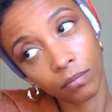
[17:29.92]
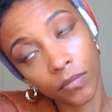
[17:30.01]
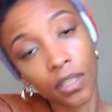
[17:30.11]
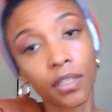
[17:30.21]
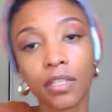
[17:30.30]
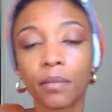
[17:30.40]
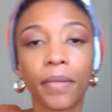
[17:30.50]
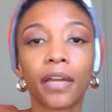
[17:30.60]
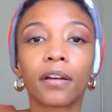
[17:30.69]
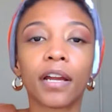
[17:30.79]
doesn't
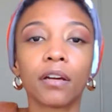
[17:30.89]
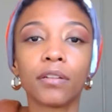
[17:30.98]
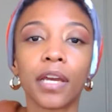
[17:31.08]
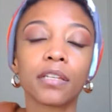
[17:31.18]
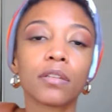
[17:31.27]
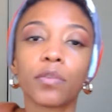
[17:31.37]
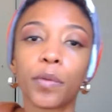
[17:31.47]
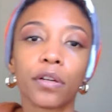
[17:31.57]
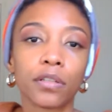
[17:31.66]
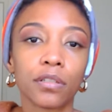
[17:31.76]
matter how nice of a
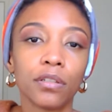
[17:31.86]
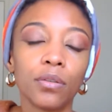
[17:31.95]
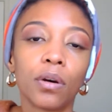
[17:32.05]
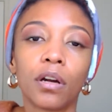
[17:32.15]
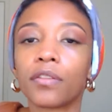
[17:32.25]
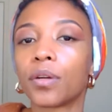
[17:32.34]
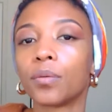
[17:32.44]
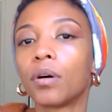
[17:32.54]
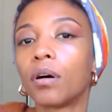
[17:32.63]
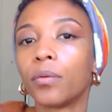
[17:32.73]
person you are, there will
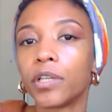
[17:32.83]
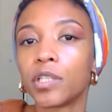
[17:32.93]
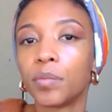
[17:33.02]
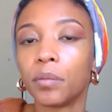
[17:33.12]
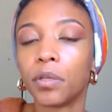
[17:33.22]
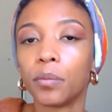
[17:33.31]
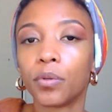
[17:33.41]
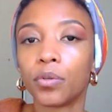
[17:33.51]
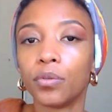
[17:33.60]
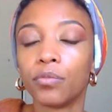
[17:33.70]
always be people
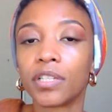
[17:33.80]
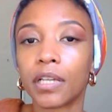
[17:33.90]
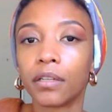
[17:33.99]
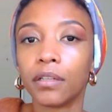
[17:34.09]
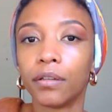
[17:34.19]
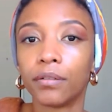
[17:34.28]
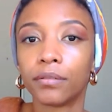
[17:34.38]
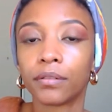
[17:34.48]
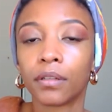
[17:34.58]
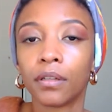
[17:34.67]
who resent you
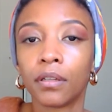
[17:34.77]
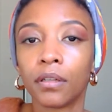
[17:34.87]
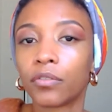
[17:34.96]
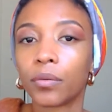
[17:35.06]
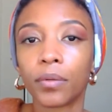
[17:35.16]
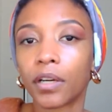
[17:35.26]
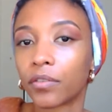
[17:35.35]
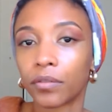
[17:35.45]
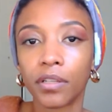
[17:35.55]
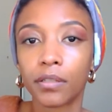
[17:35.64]
for whatever
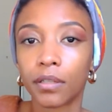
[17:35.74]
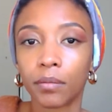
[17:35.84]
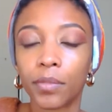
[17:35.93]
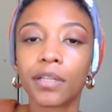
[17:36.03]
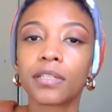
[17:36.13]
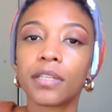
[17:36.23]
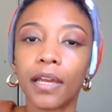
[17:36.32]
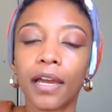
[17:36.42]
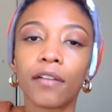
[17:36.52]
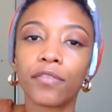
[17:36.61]
reason, because they
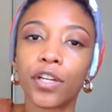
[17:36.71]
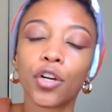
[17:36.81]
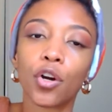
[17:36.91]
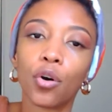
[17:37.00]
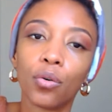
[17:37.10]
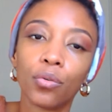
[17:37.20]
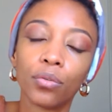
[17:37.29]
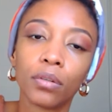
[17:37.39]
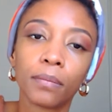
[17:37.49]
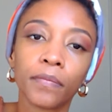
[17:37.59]
have their
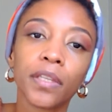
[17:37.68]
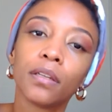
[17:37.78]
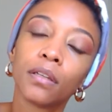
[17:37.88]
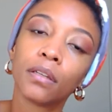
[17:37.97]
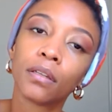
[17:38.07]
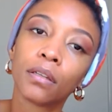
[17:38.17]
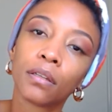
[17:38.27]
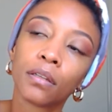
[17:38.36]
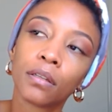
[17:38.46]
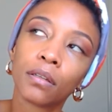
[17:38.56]
own
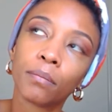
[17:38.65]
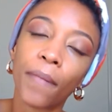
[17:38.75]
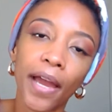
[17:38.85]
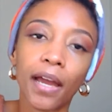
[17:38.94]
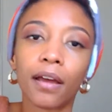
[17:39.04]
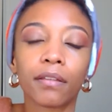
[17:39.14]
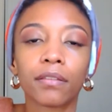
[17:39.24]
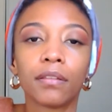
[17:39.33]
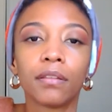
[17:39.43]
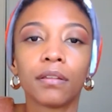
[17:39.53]
path,
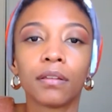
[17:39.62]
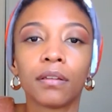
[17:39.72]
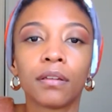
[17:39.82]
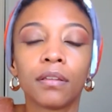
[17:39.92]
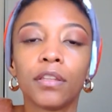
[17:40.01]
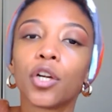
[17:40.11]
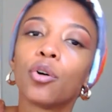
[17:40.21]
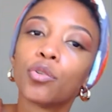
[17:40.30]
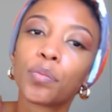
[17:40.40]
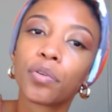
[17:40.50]
their
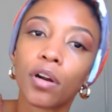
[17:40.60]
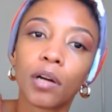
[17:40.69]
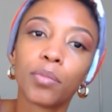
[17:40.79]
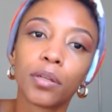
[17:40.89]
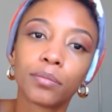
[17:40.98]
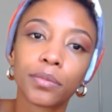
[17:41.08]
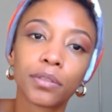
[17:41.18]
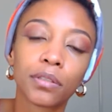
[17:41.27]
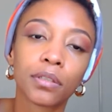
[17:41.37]
own problems,